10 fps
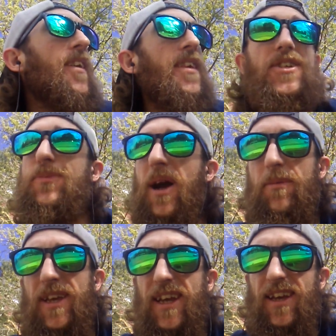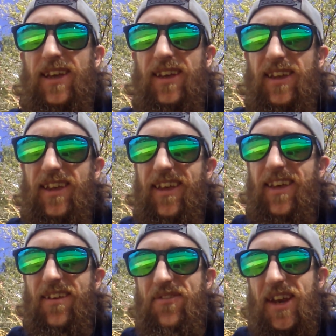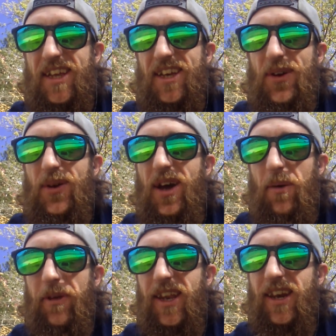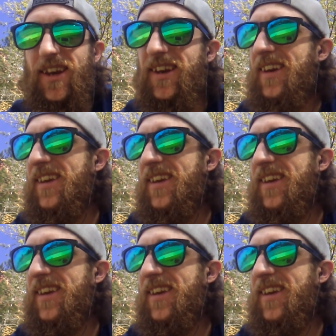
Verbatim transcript: there's probably a, a video coming.